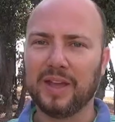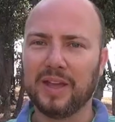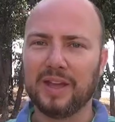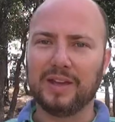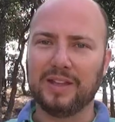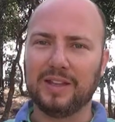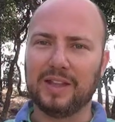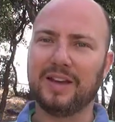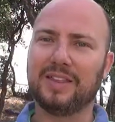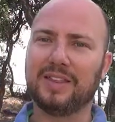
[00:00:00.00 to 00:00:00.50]

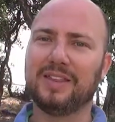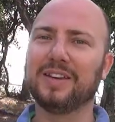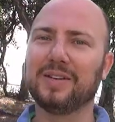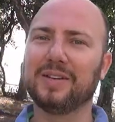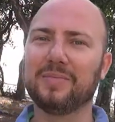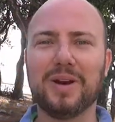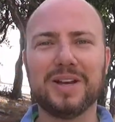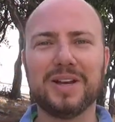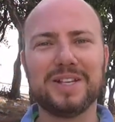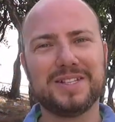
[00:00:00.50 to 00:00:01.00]
and I think
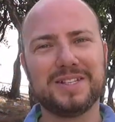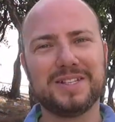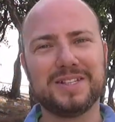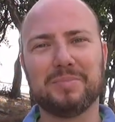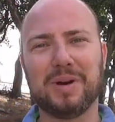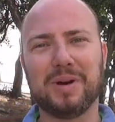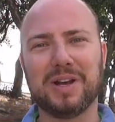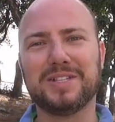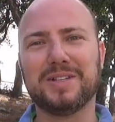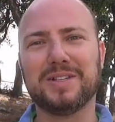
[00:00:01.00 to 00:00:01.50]
my
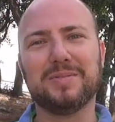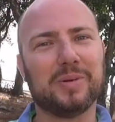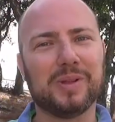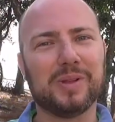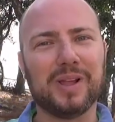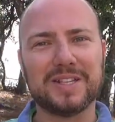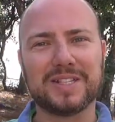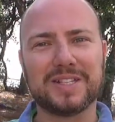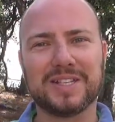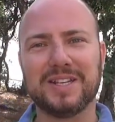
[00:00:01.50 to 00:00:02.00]
my simple
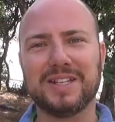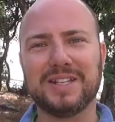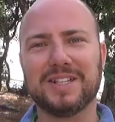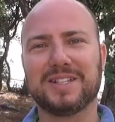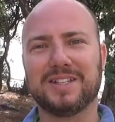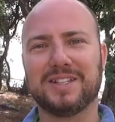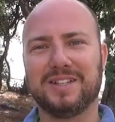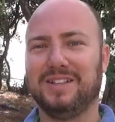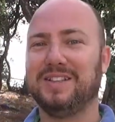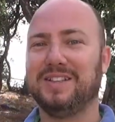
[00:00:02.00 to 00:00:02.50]
answer is
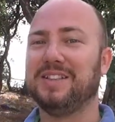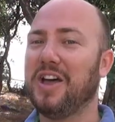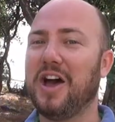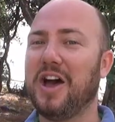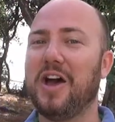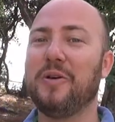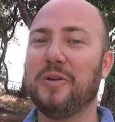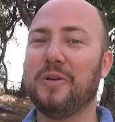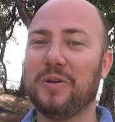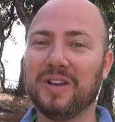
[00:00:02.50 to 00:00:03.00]
no